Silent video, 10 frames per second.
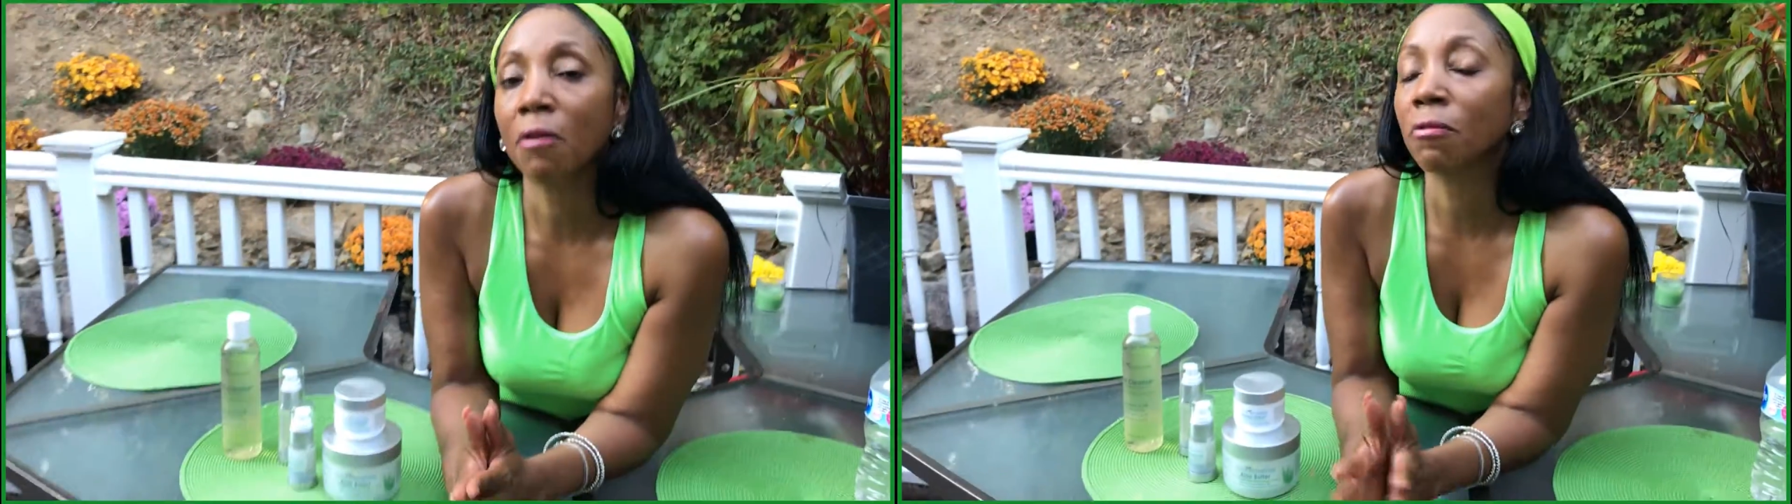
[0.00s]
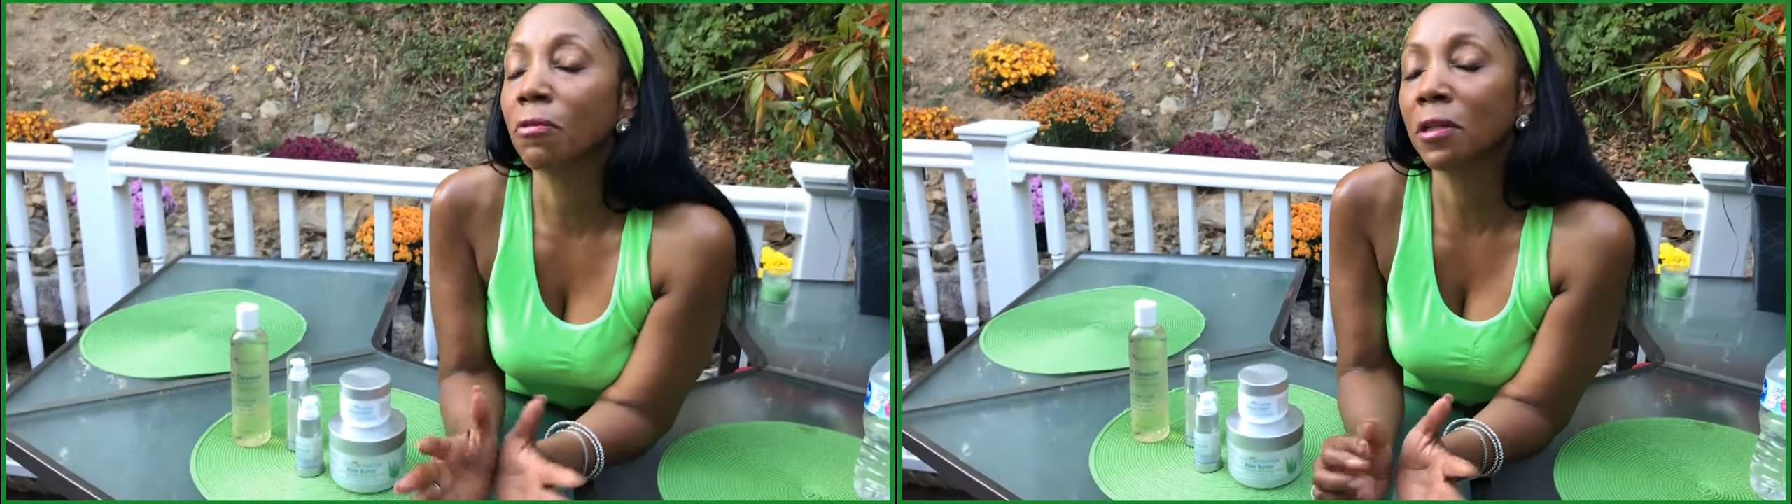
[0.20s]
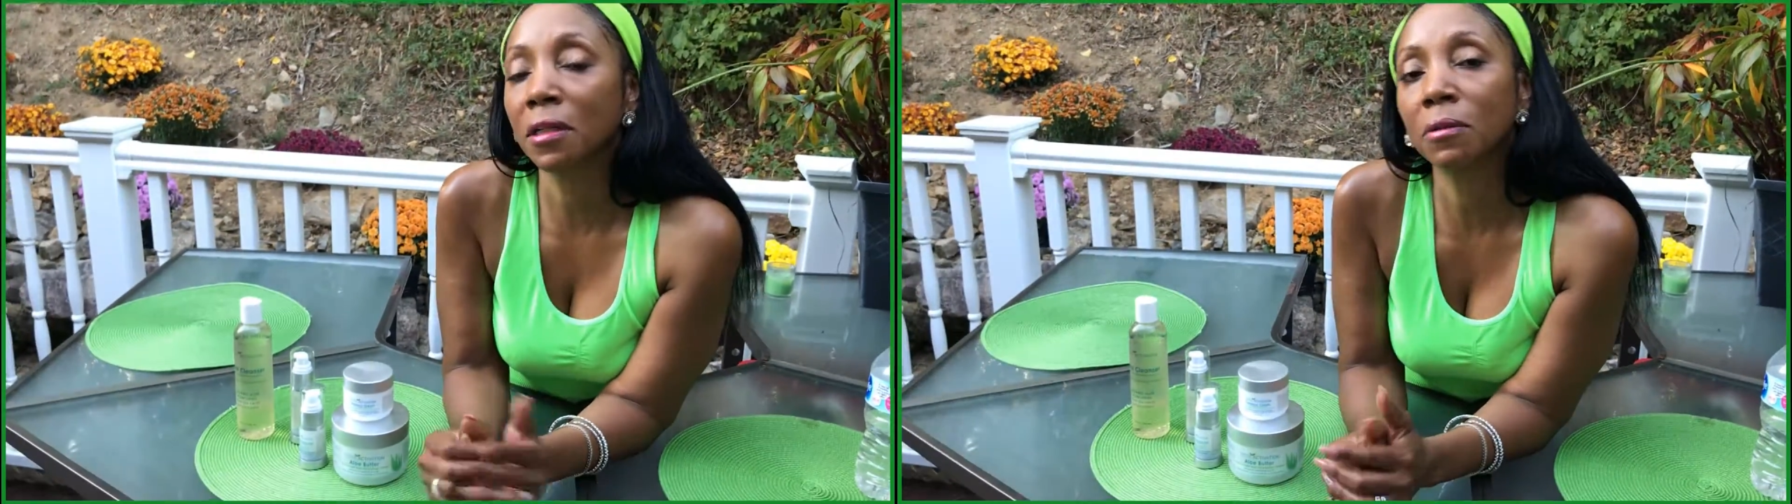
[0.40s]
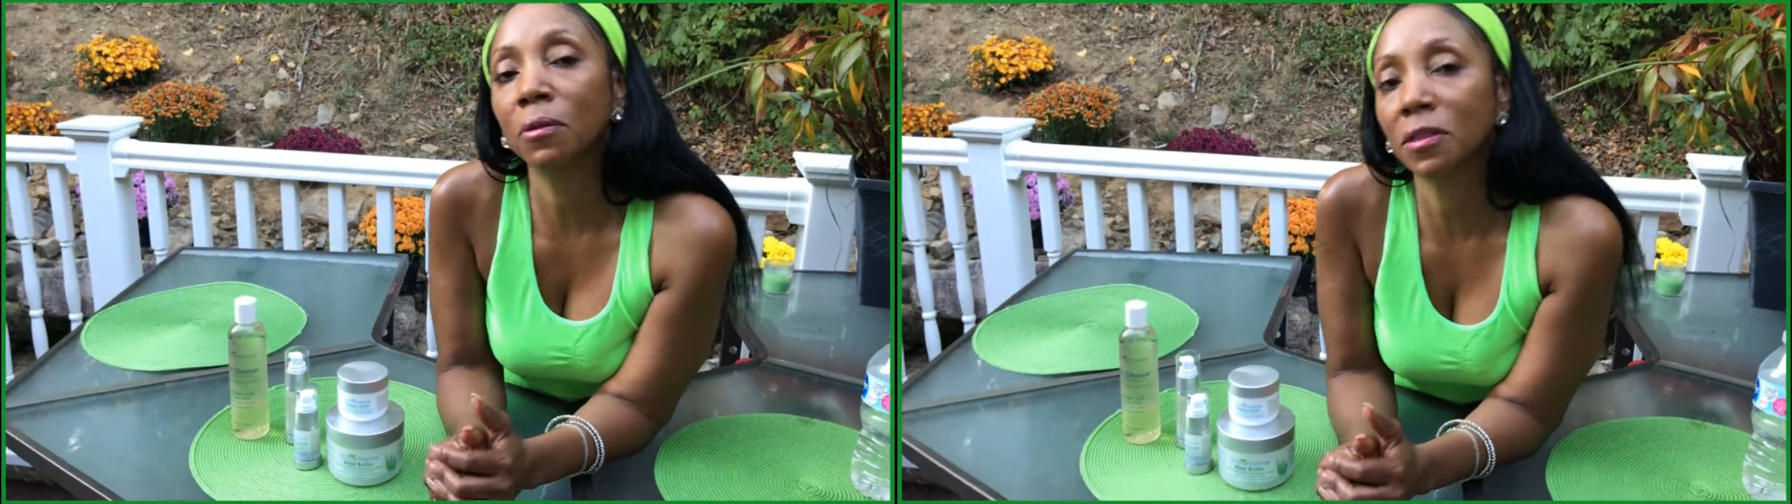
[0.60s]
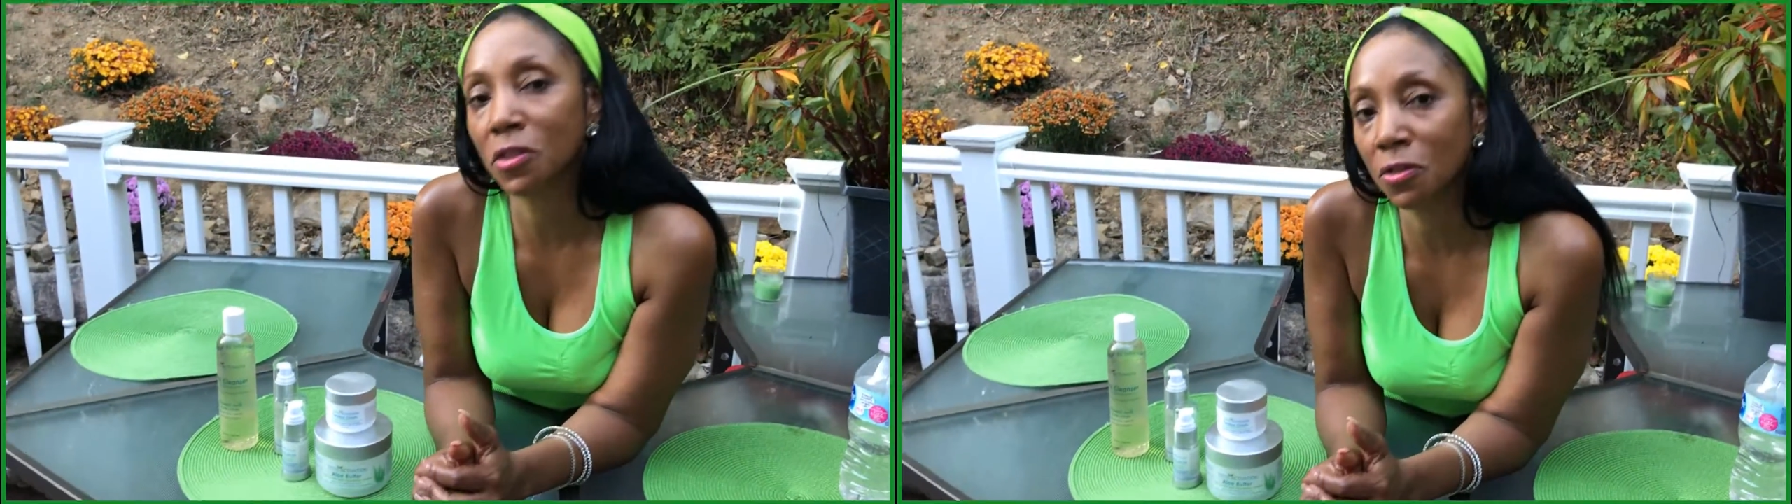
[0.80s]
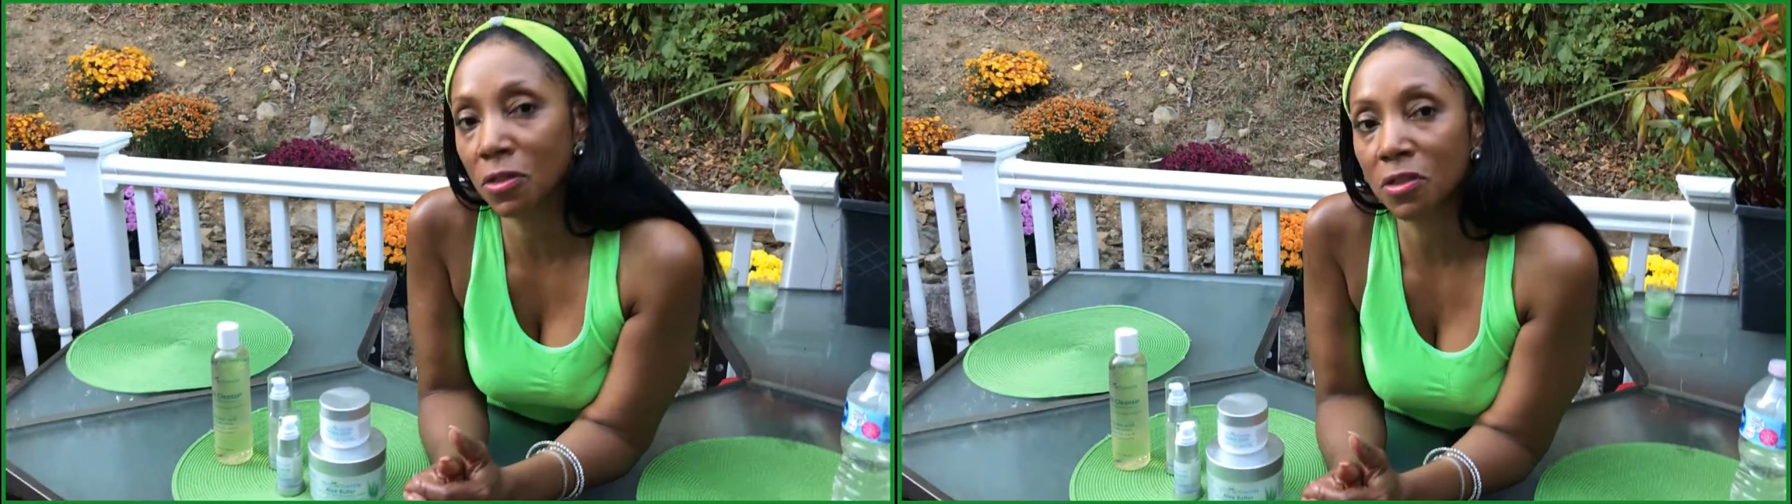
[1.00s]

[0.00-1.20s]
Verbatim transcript: I really want you to